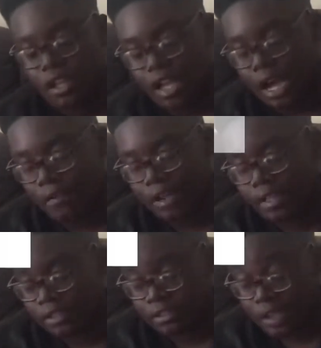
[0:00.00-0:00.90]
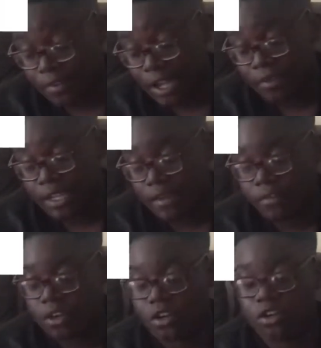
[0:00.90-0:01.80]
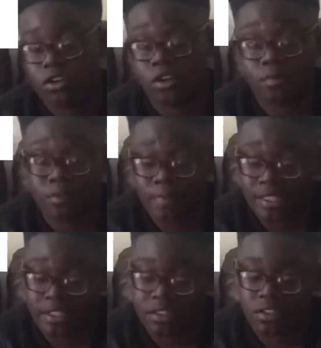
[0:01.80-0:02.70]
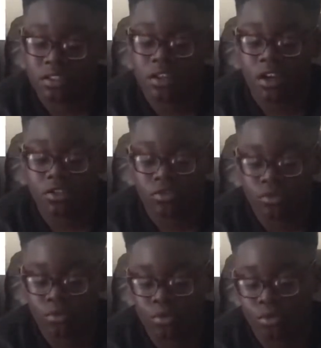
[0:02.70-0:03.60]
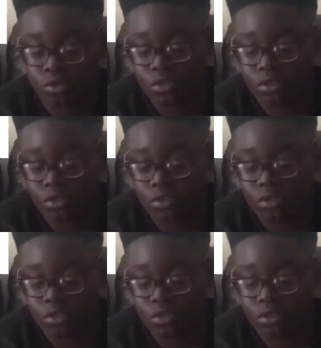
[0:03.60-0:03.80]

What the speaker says: Never have I ever complimented Arsenal or